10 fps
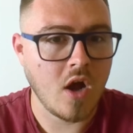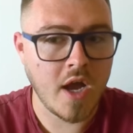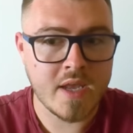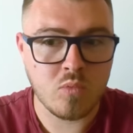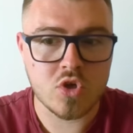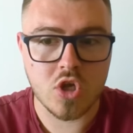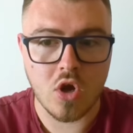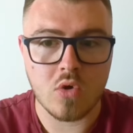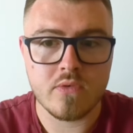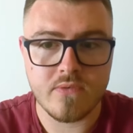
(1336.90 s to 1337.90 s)
I would
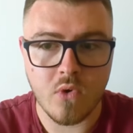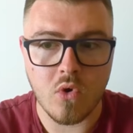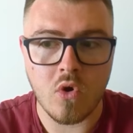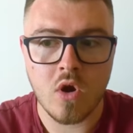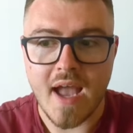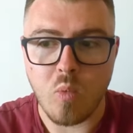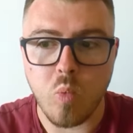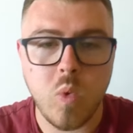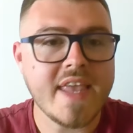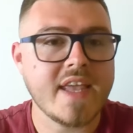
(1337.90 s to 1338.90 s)
go for a
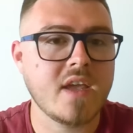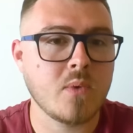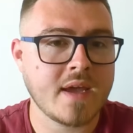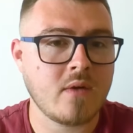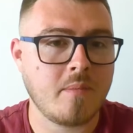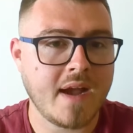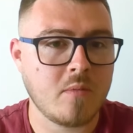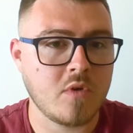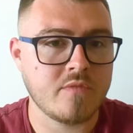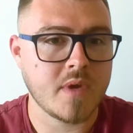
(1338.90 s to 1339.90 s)
week without a bowel
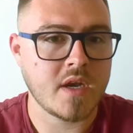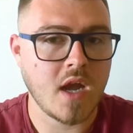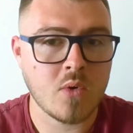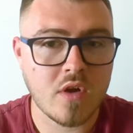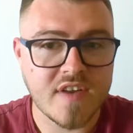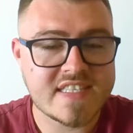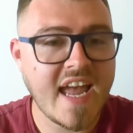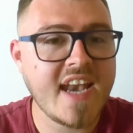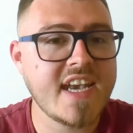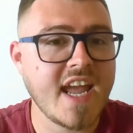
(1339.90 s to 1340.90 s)
movement. I would go for
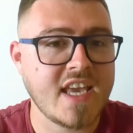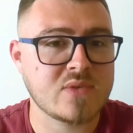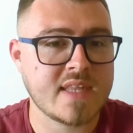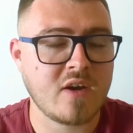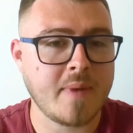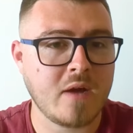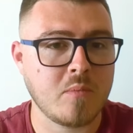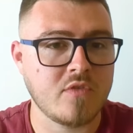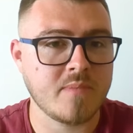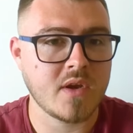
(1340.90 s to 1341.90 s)
10 days without a bowel
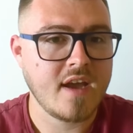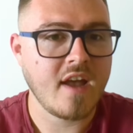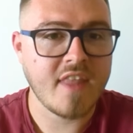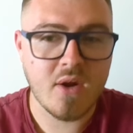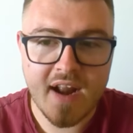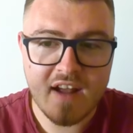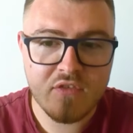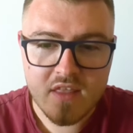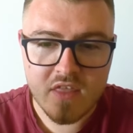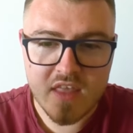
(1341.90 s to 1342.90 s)
movement. And then I would
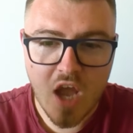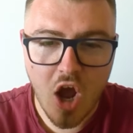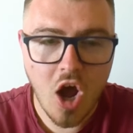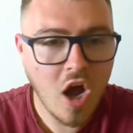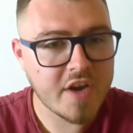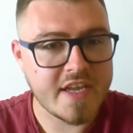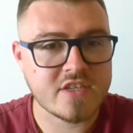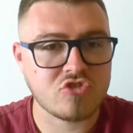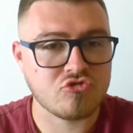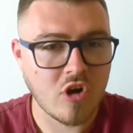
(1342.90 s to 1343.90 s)
have the
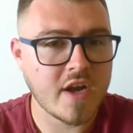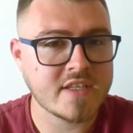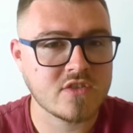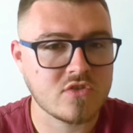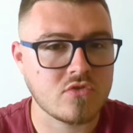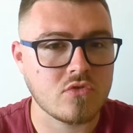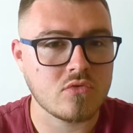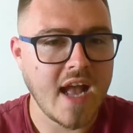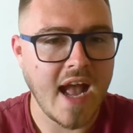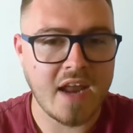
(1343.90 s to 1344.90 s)
hardest, driest
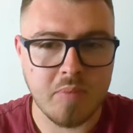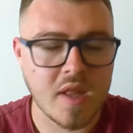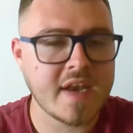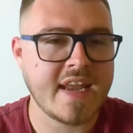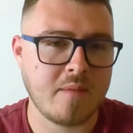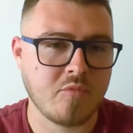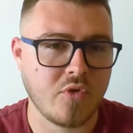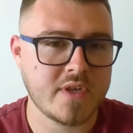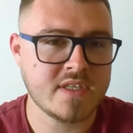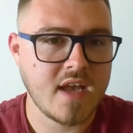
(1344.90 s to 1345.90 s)
stool and bloody
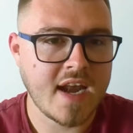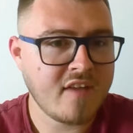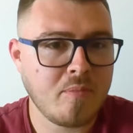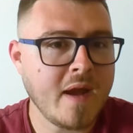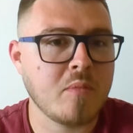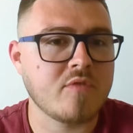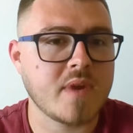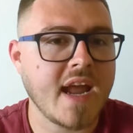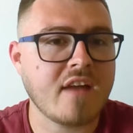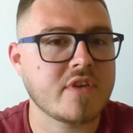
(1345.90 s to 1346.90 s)
hemorrhoids. And I have a bowel
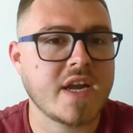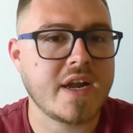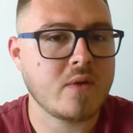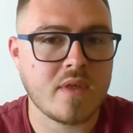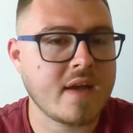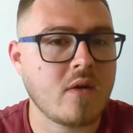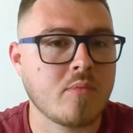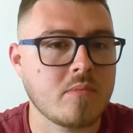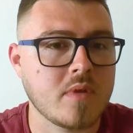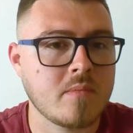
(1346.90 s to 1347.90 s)
movement every day without a
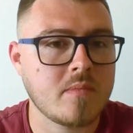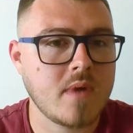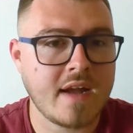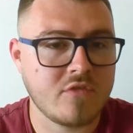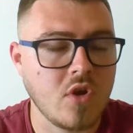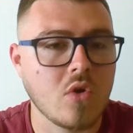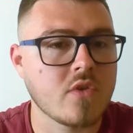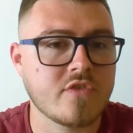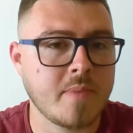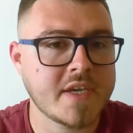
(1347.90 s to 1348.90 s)
problem. I have no
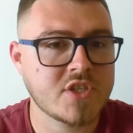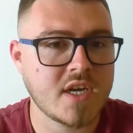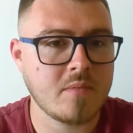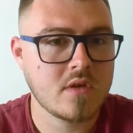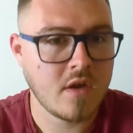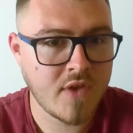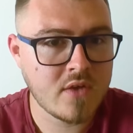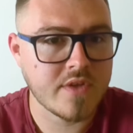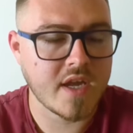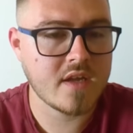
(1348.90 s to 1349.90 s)
constipation anymore. I've healed it.